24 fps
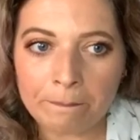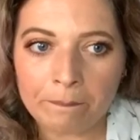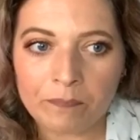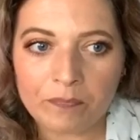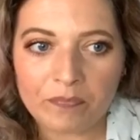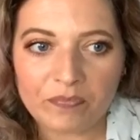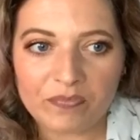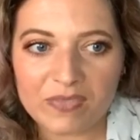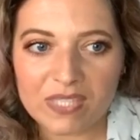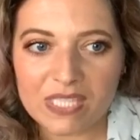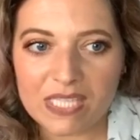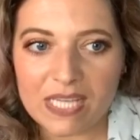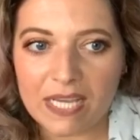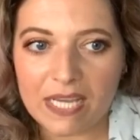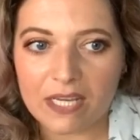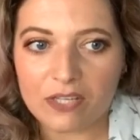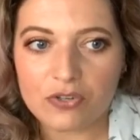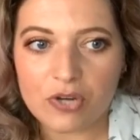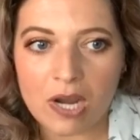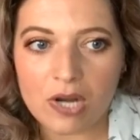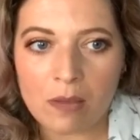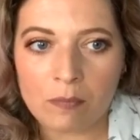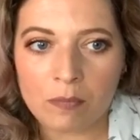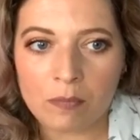take
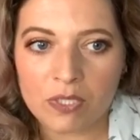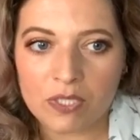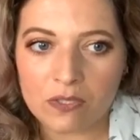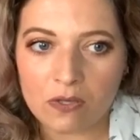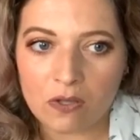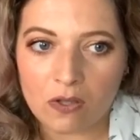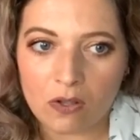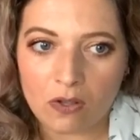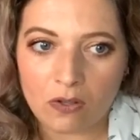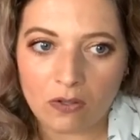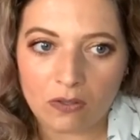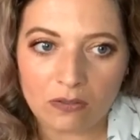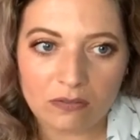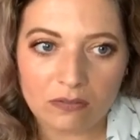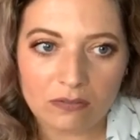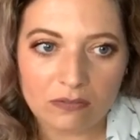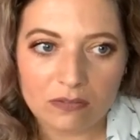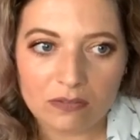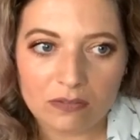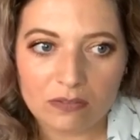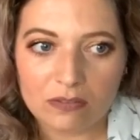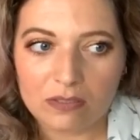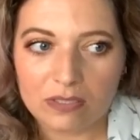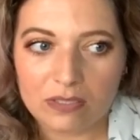tramadol,
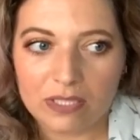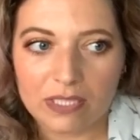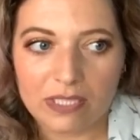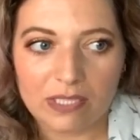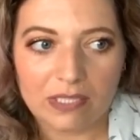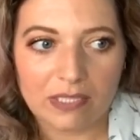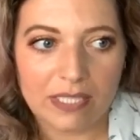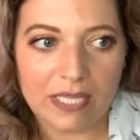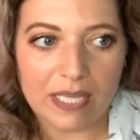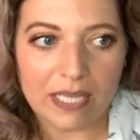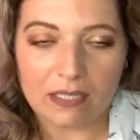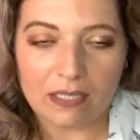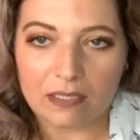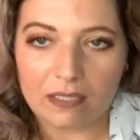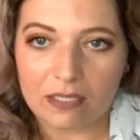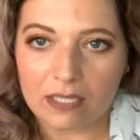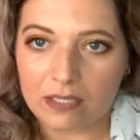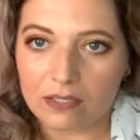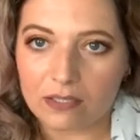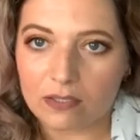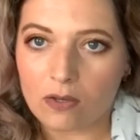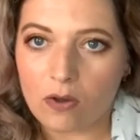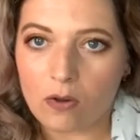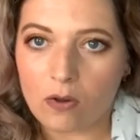get like
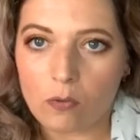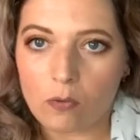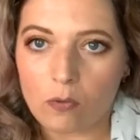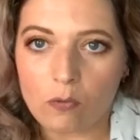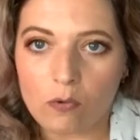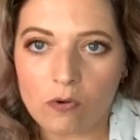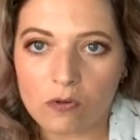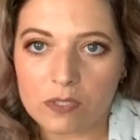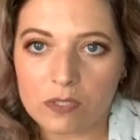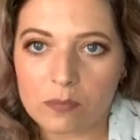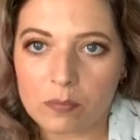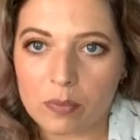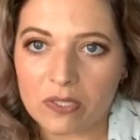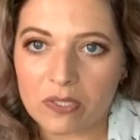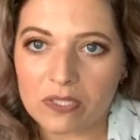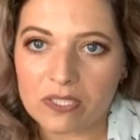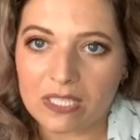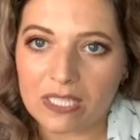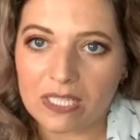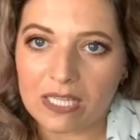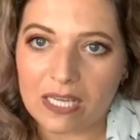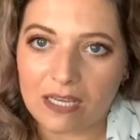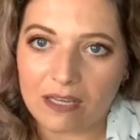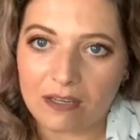the hot water
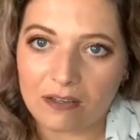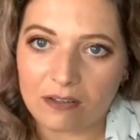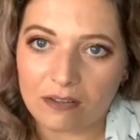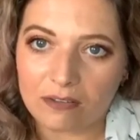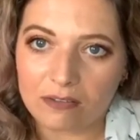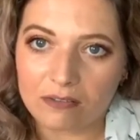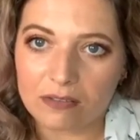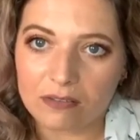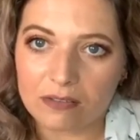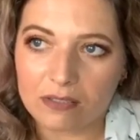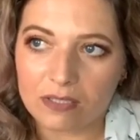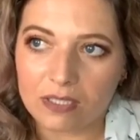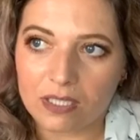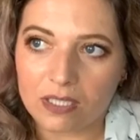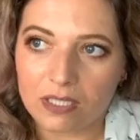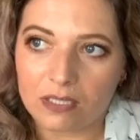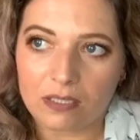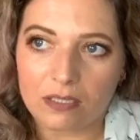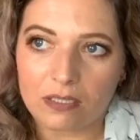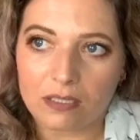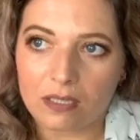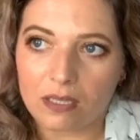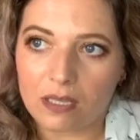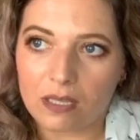bottle out, that
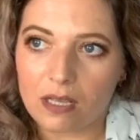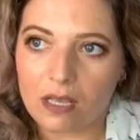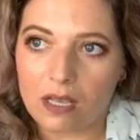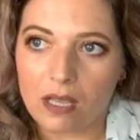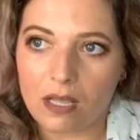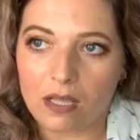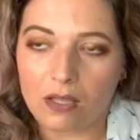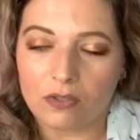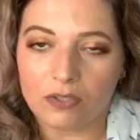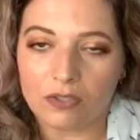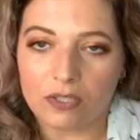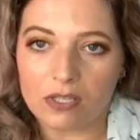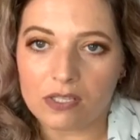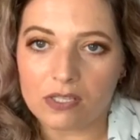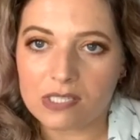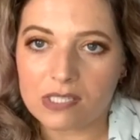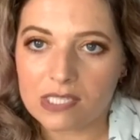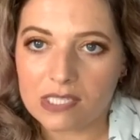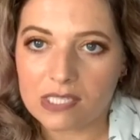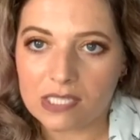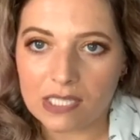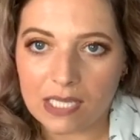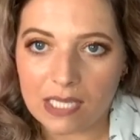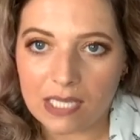I'll not
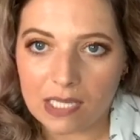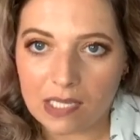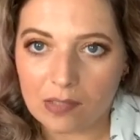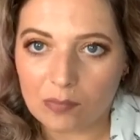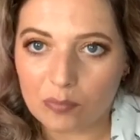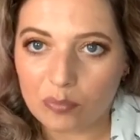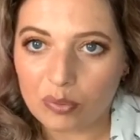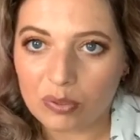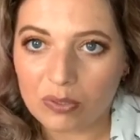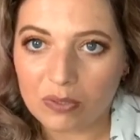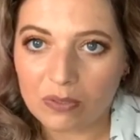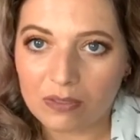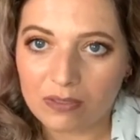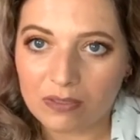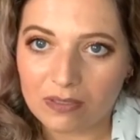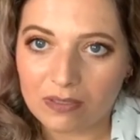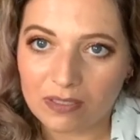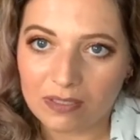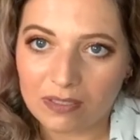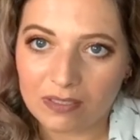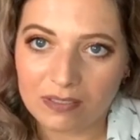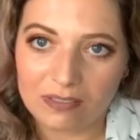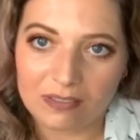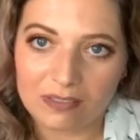sleep.
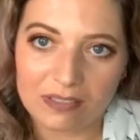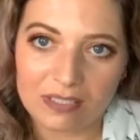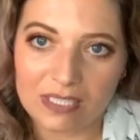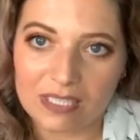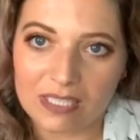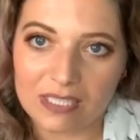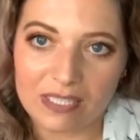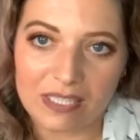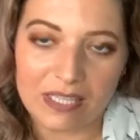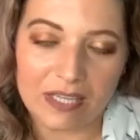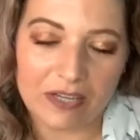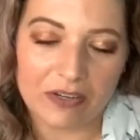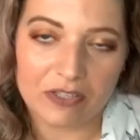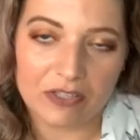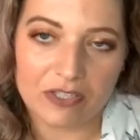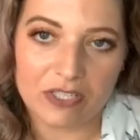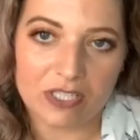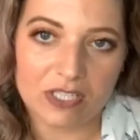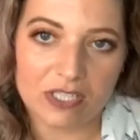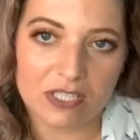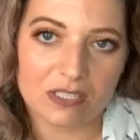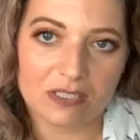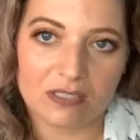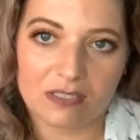There are
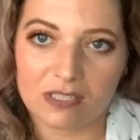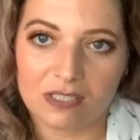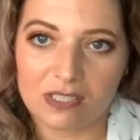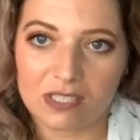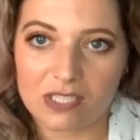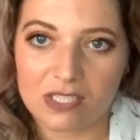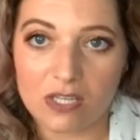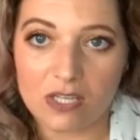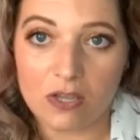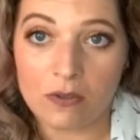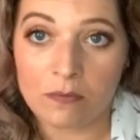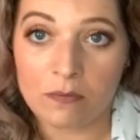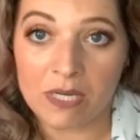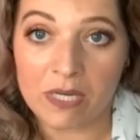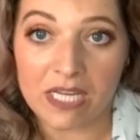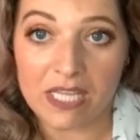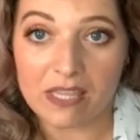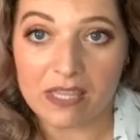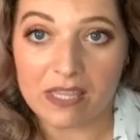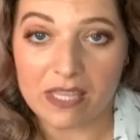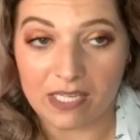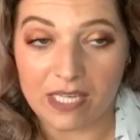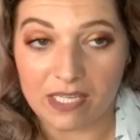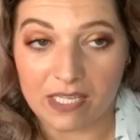just so many
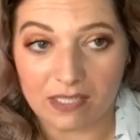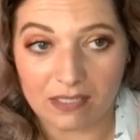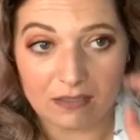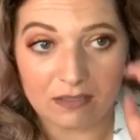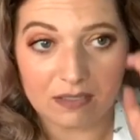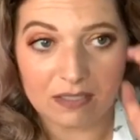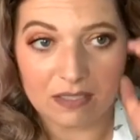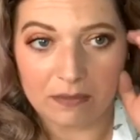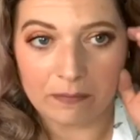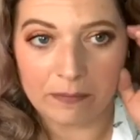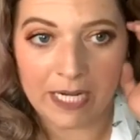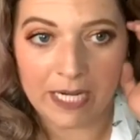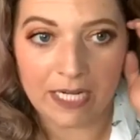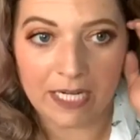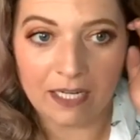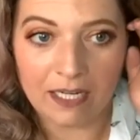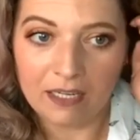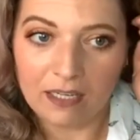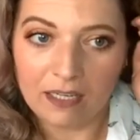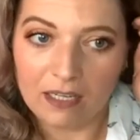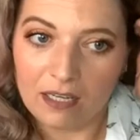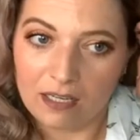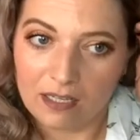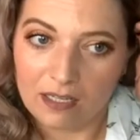things. I mean,
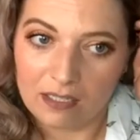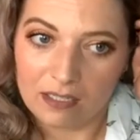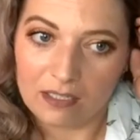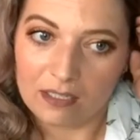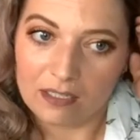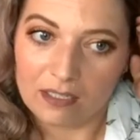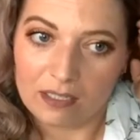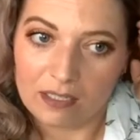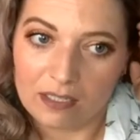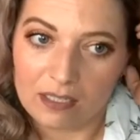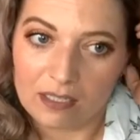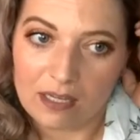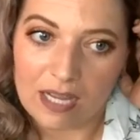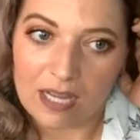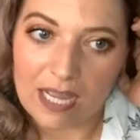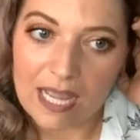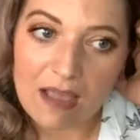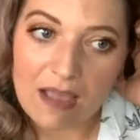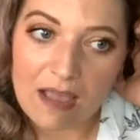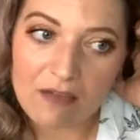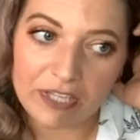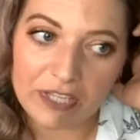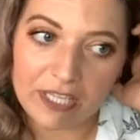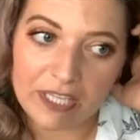I
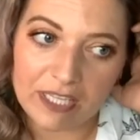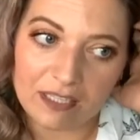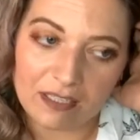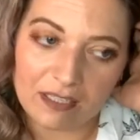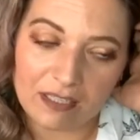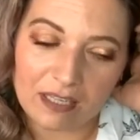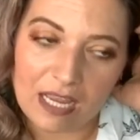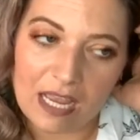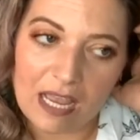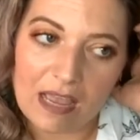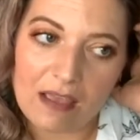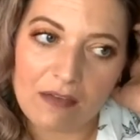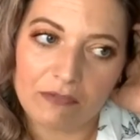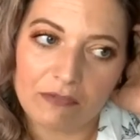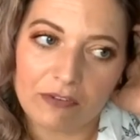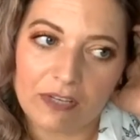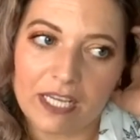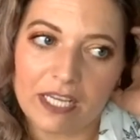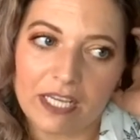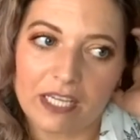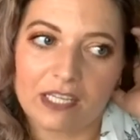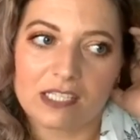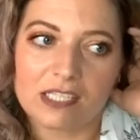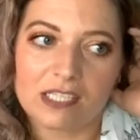have
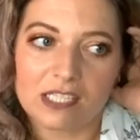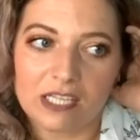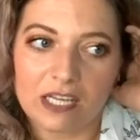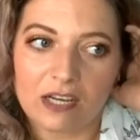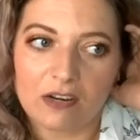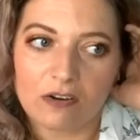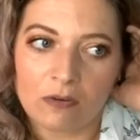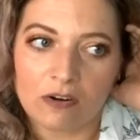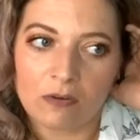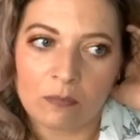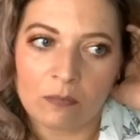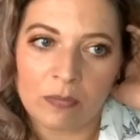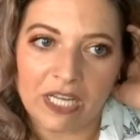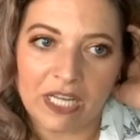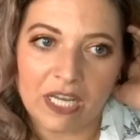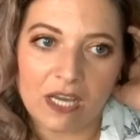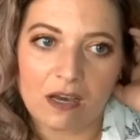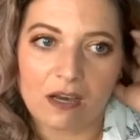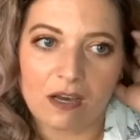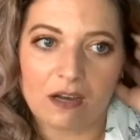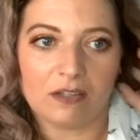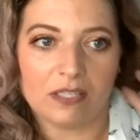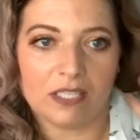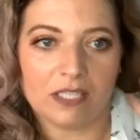like a sticker on my
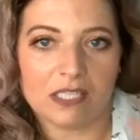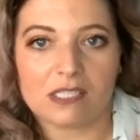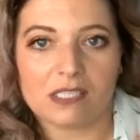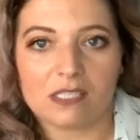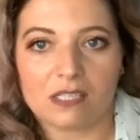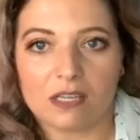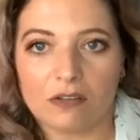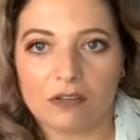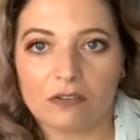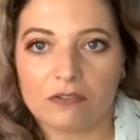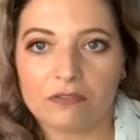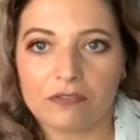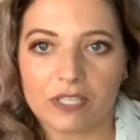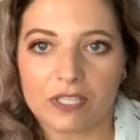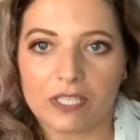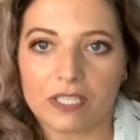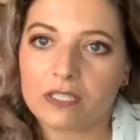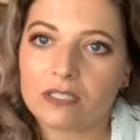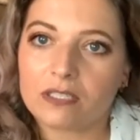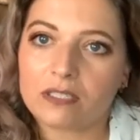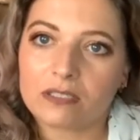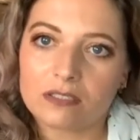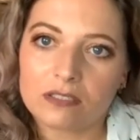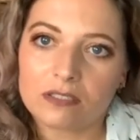car and stuff that
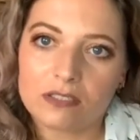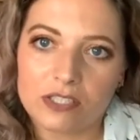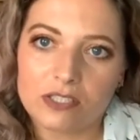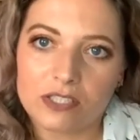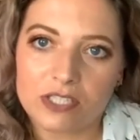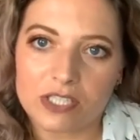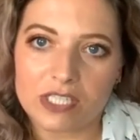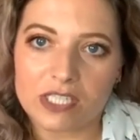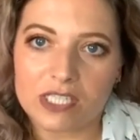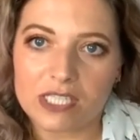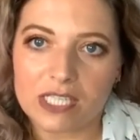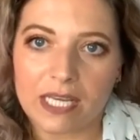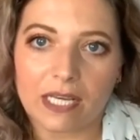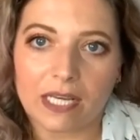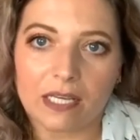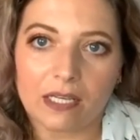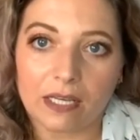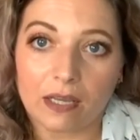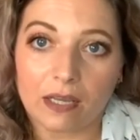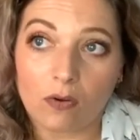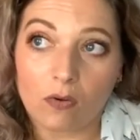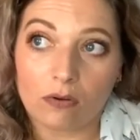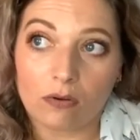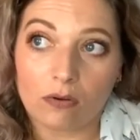just say
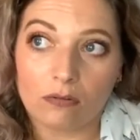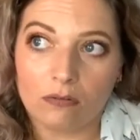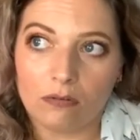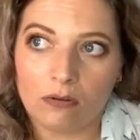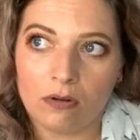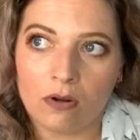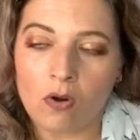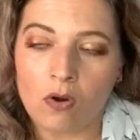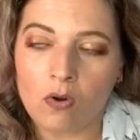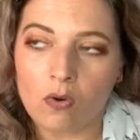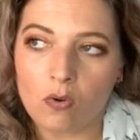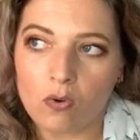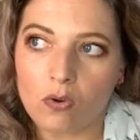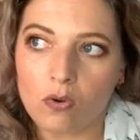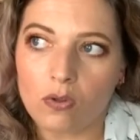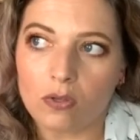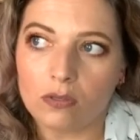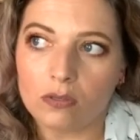like, not all